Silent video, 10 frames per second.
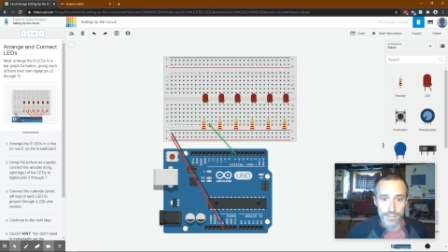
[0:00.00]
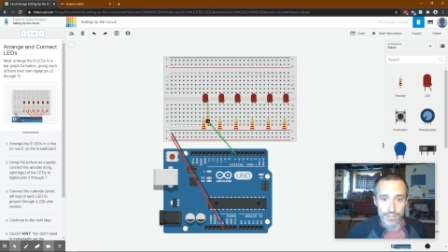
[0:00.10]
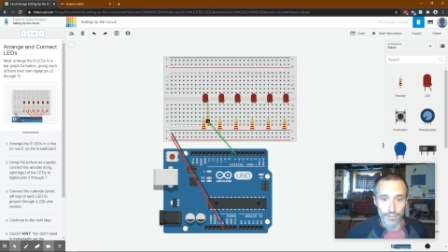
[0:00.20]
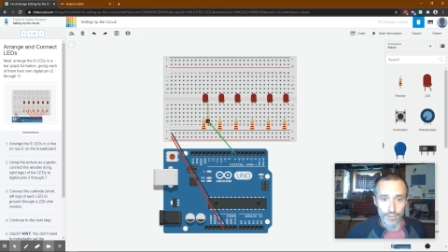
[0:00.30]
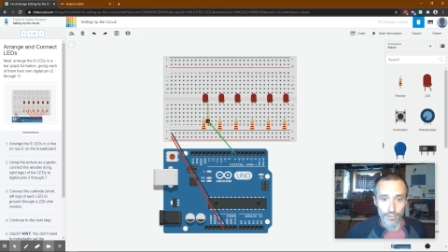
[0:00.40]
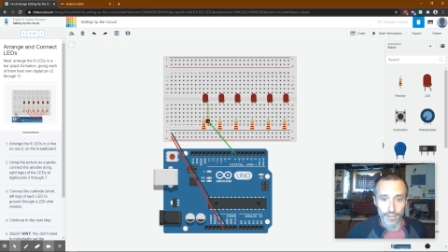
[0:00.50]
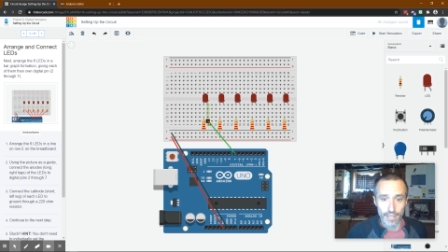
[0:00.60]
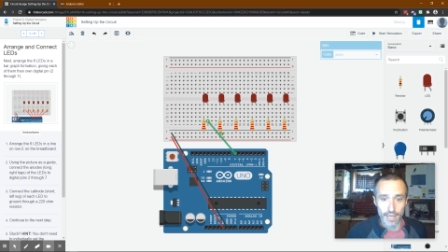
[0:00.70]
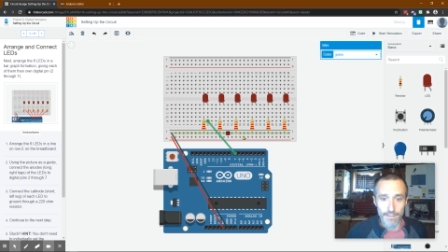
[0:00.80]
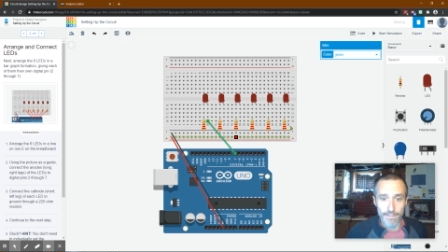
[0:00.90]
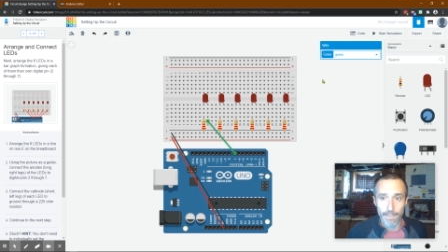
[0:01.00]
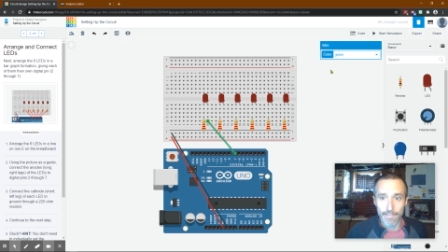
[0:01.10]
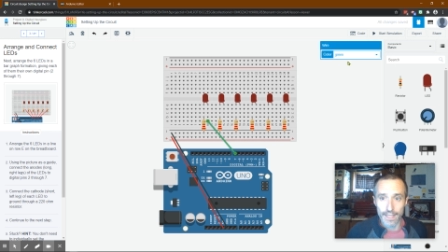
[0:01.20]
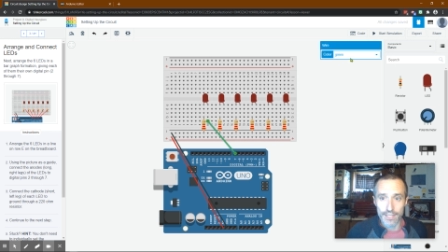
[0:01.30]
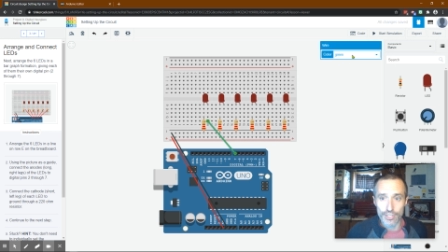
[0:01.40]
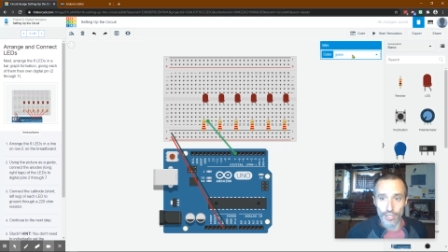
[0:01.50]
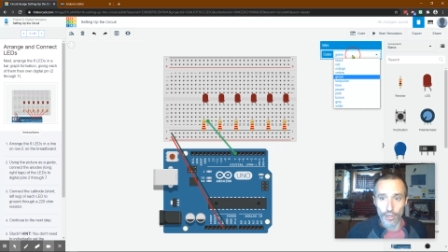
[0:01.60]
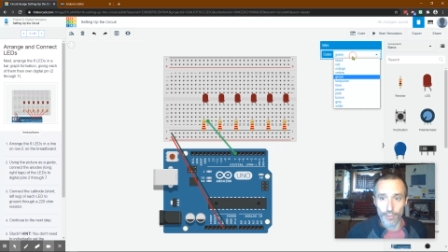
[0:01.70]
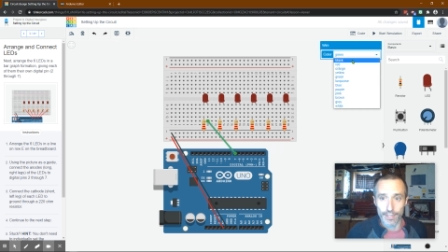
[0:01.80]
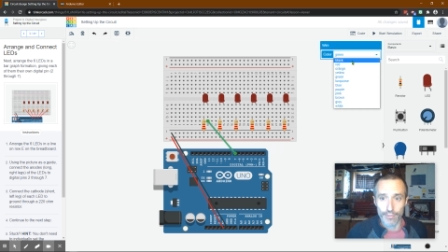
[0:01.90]
So we'll go there. They should
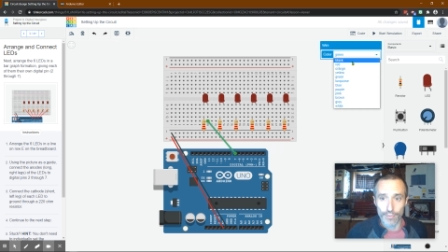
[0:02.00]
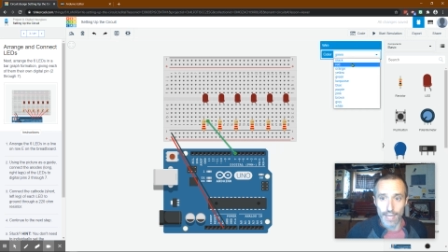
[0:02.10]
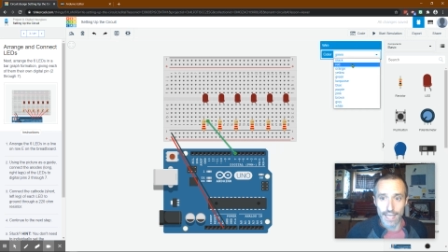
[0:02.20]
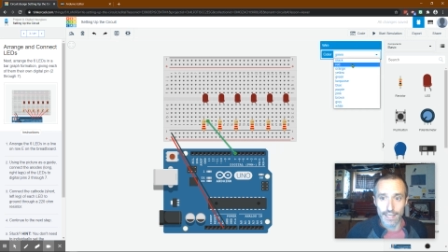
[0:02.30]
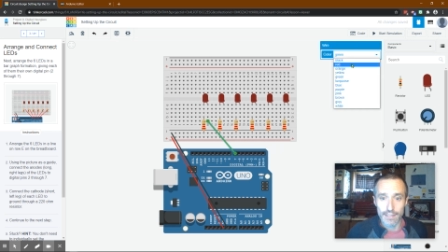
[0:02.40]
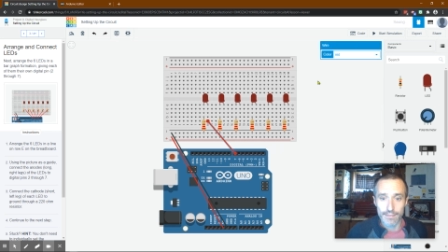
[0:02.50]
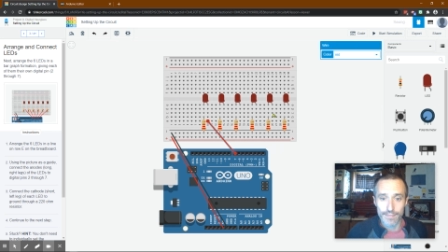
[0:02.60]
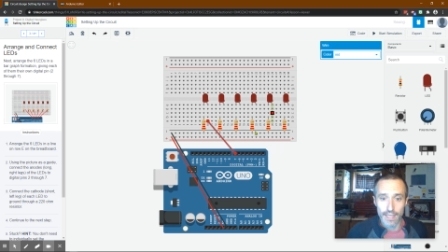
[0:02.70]
all be red.